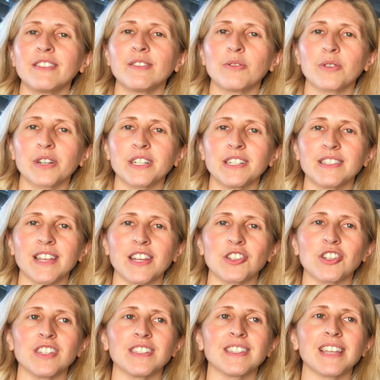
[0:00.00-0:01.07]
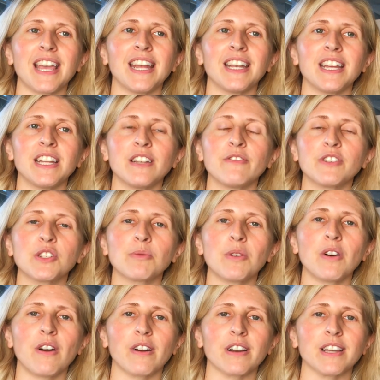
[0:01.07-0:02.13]
organizations and
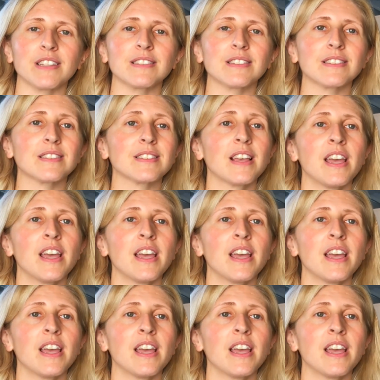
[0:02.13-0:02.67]
individual artists